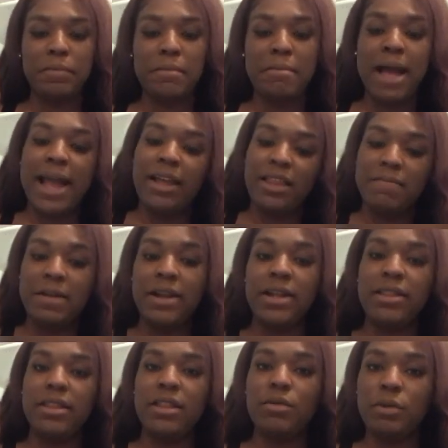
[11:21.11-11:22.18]
My
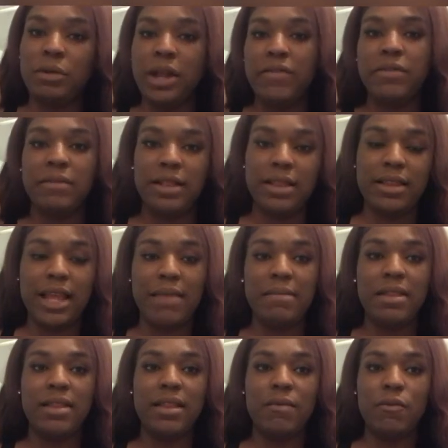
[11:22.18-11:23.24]
experiences will never be the same as
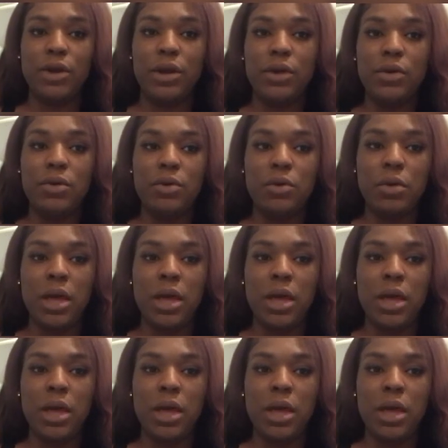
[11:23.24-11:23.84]
someone who